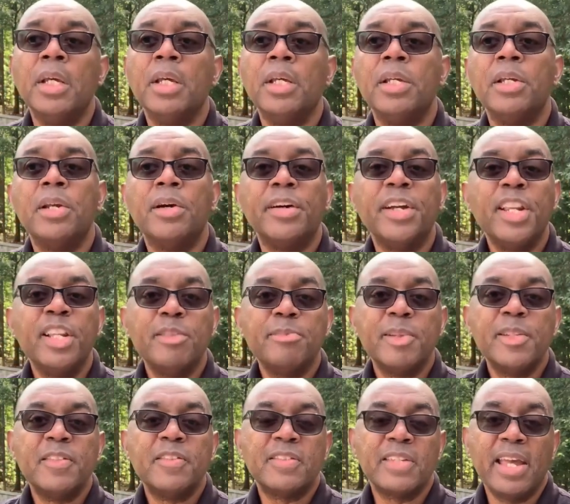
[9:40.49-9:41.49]
You know, it has
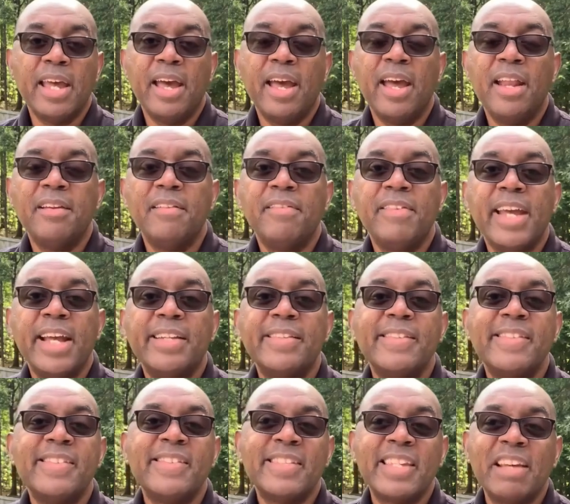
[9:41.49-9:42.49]
been said that
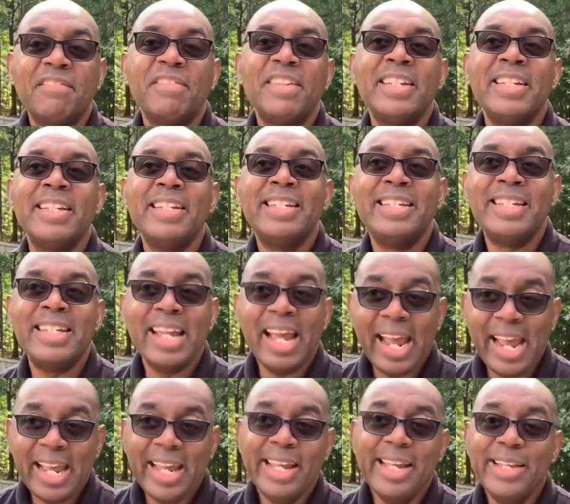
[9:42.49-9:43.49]
7
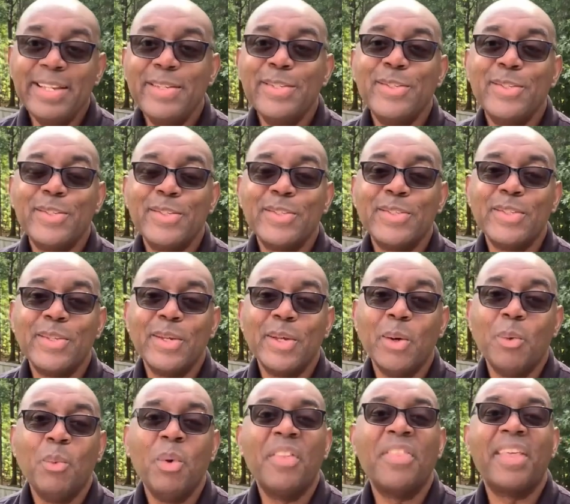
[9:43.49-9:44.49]
days
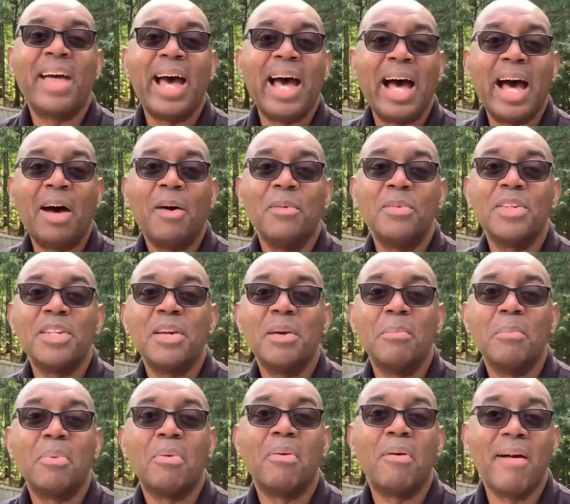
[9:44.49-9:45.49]
without
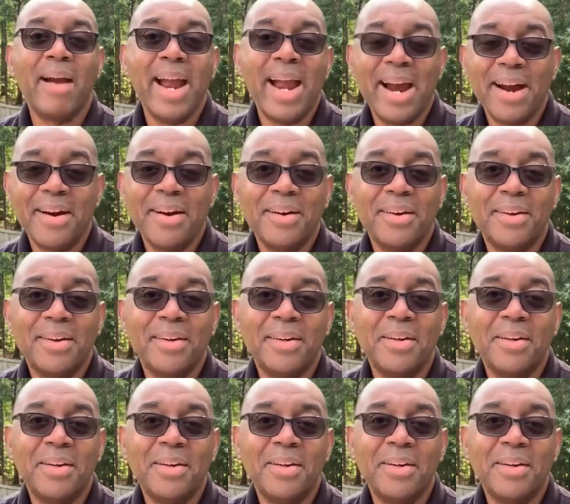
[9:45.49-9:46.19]
prayer